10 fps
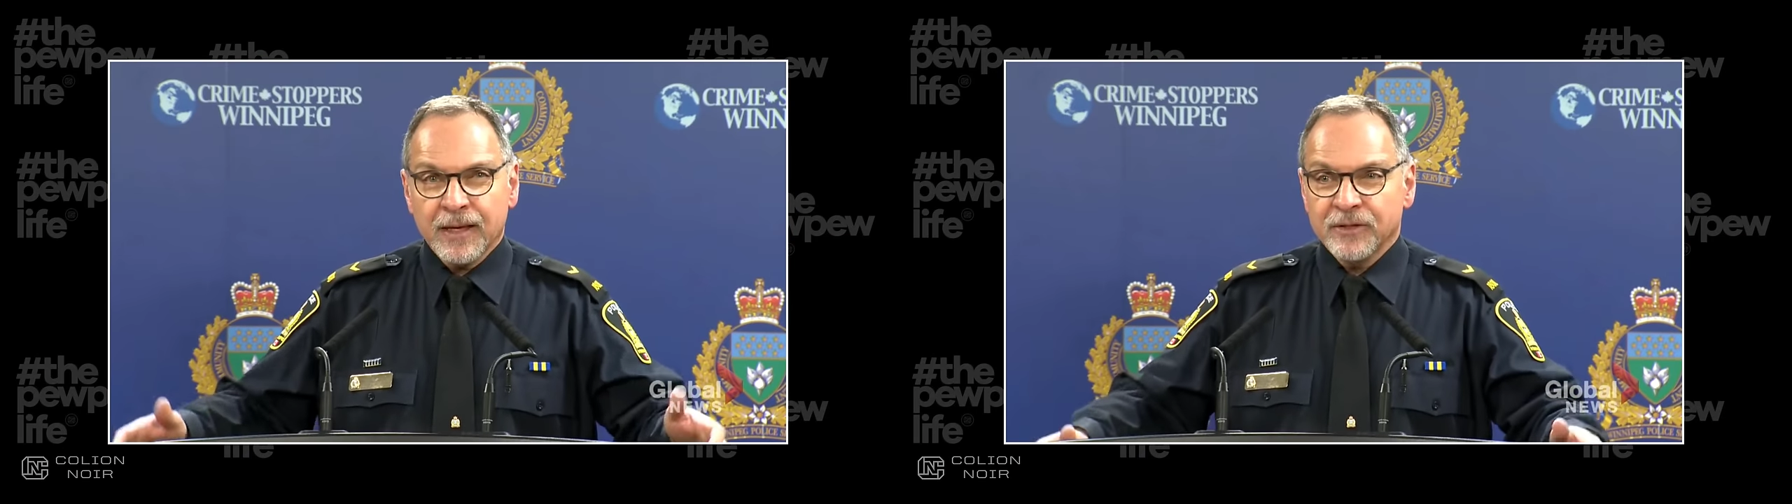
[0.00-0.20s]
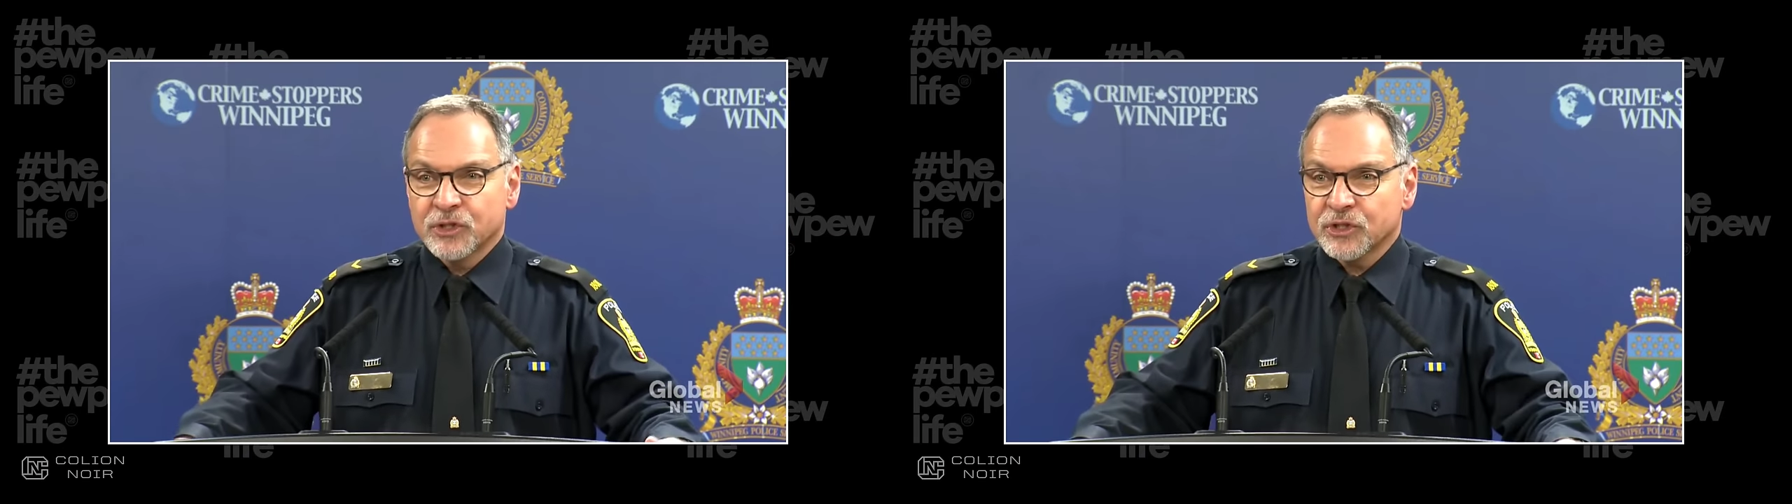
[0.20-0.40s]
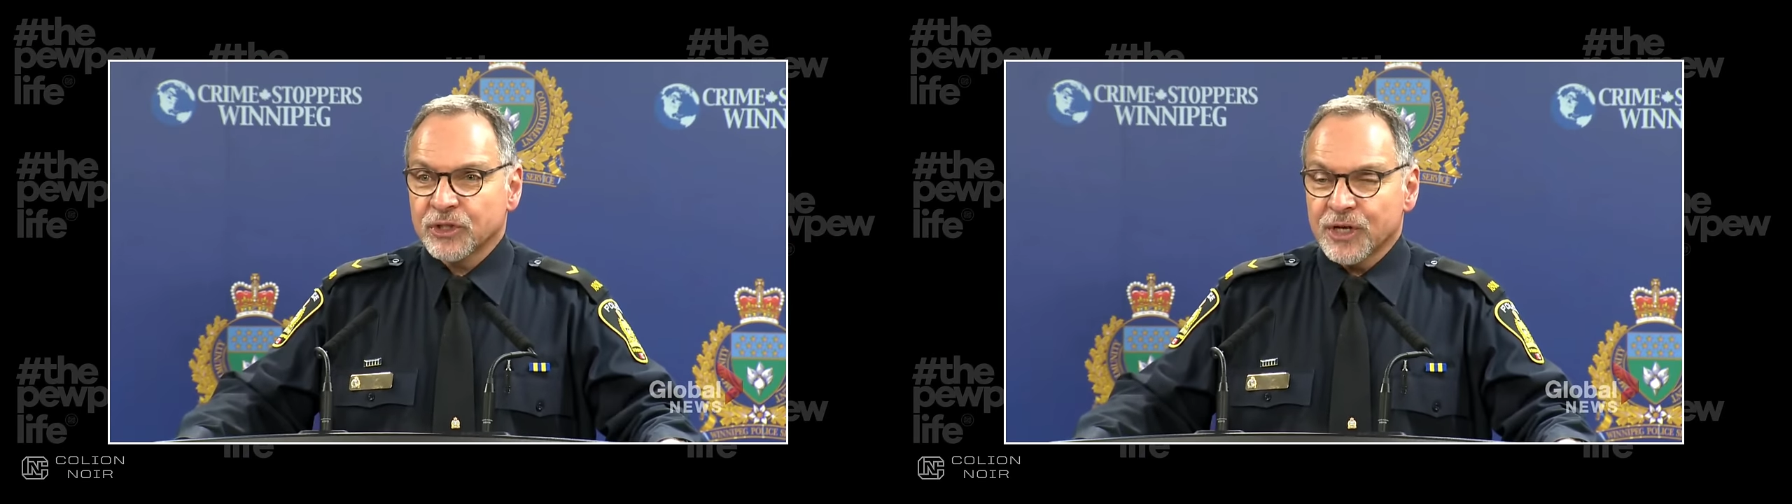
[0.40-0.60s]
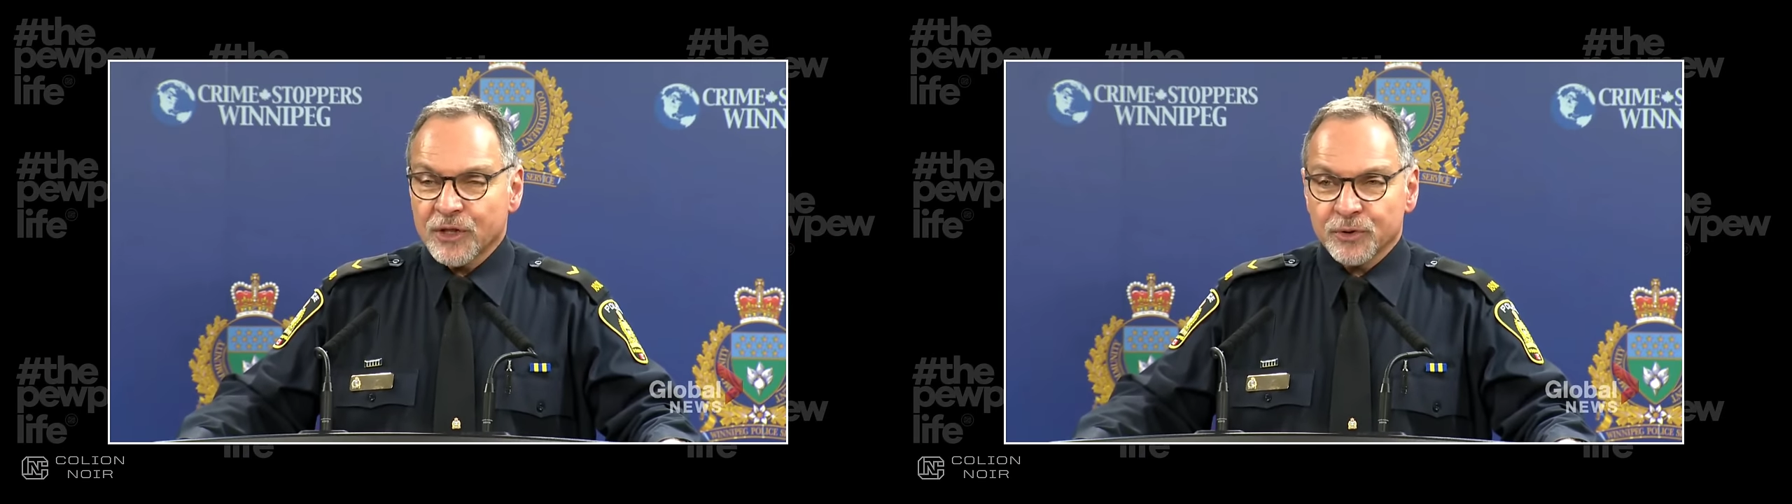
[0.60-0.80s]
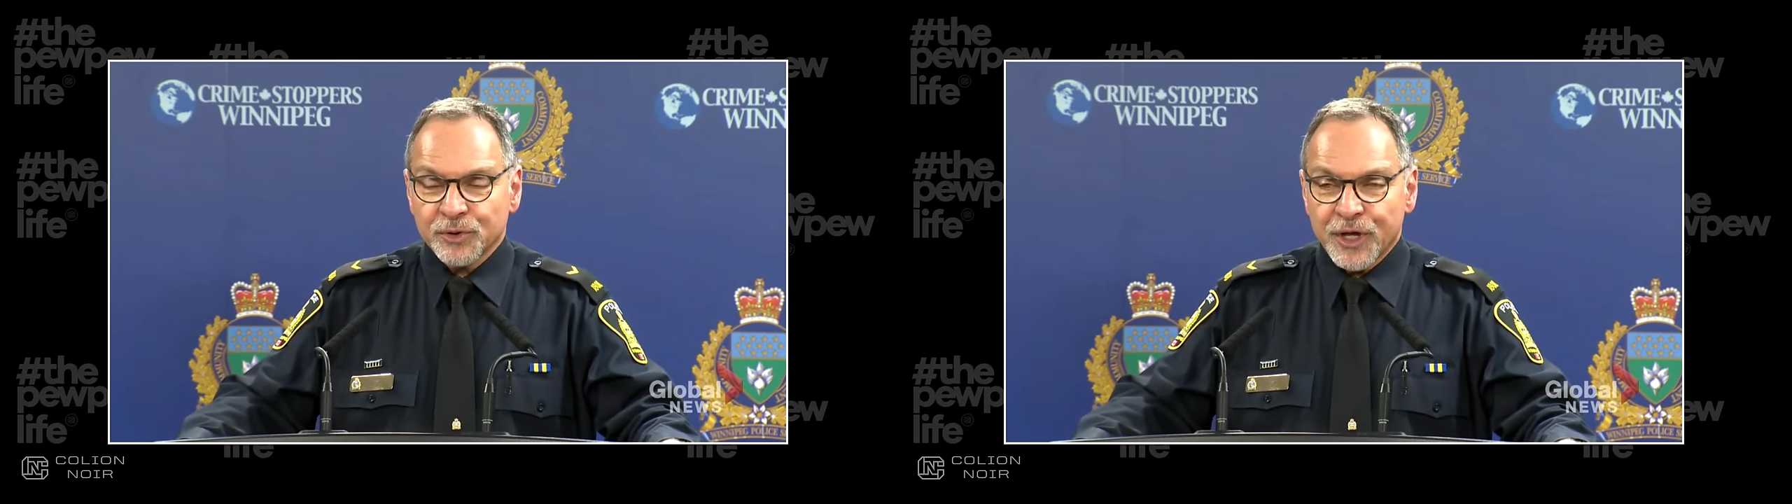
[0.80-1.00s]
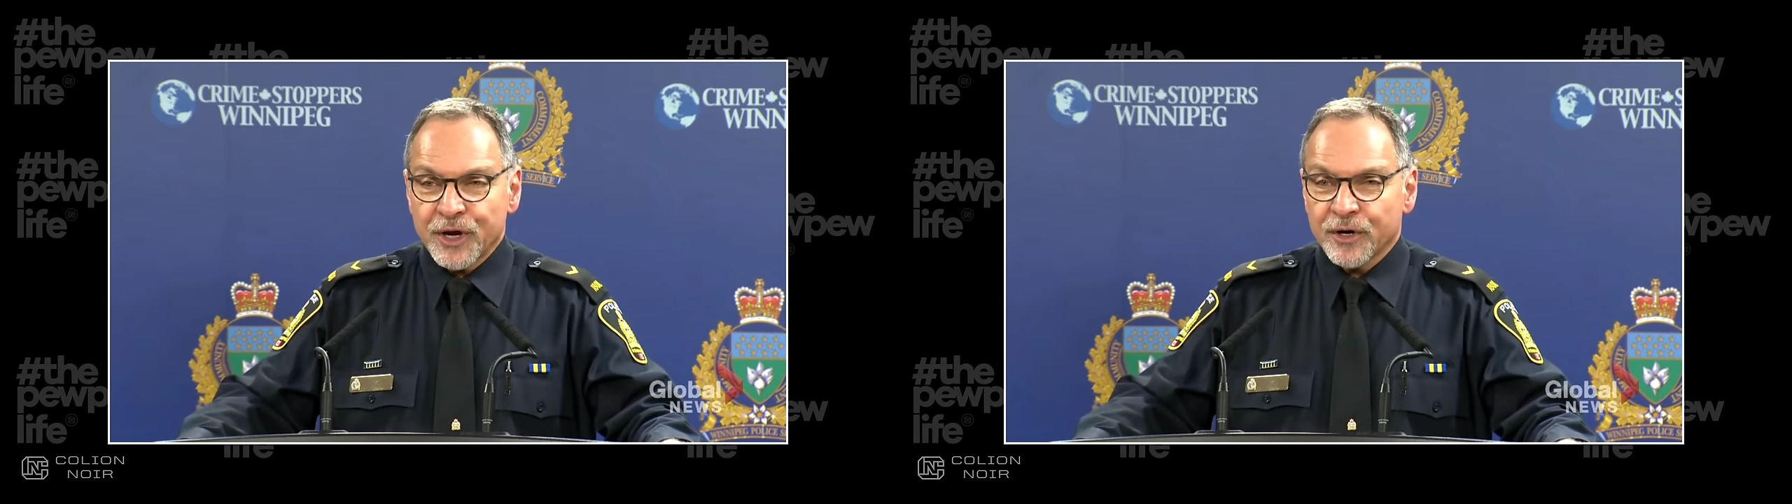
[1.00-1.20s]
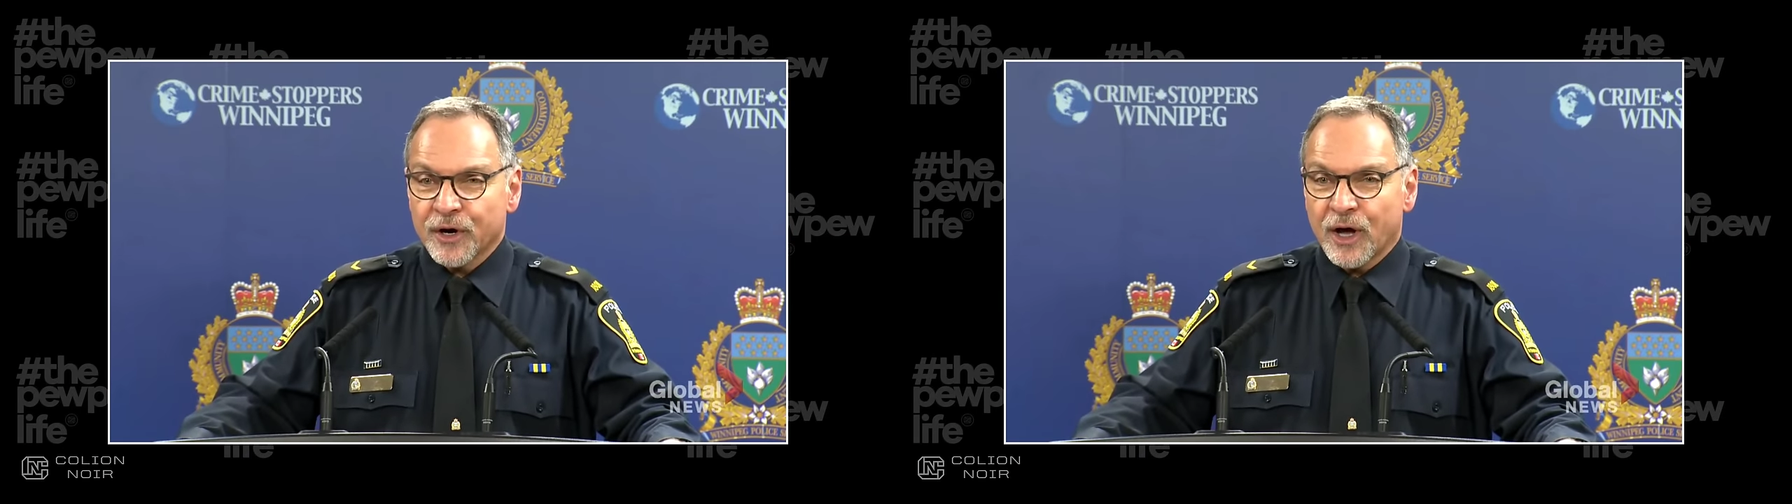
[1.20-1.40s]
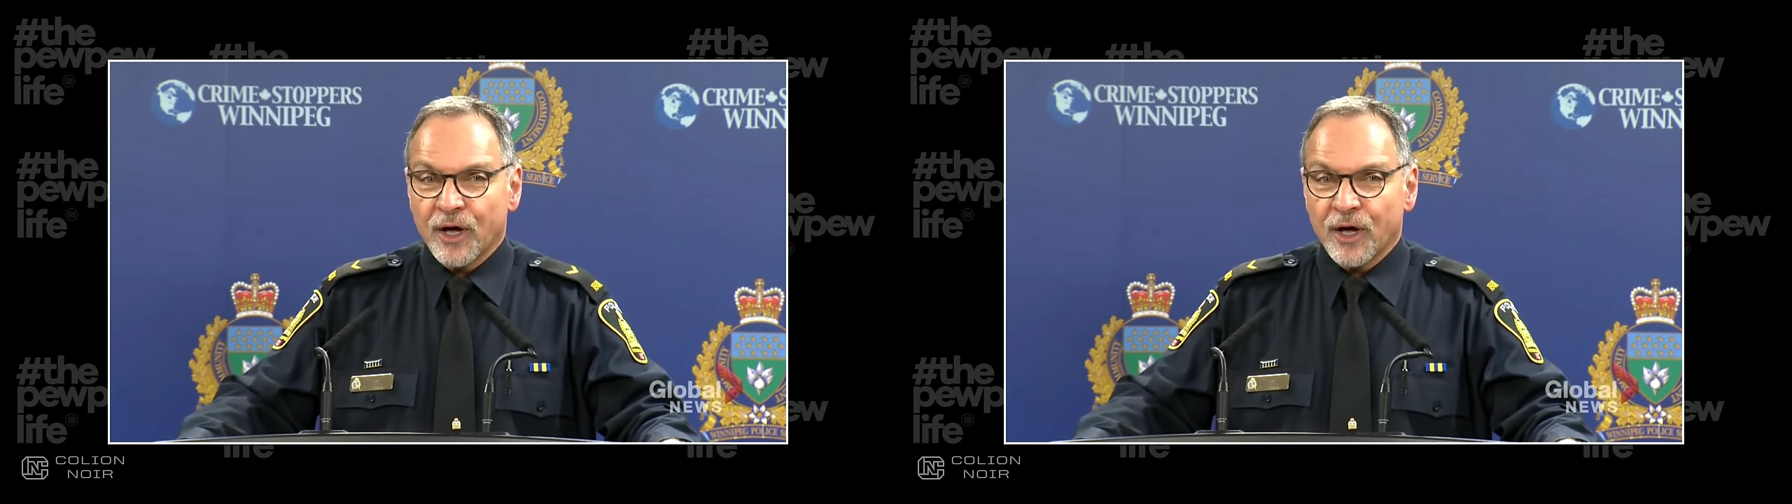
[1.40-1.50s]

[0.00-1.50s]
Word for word: is just another layer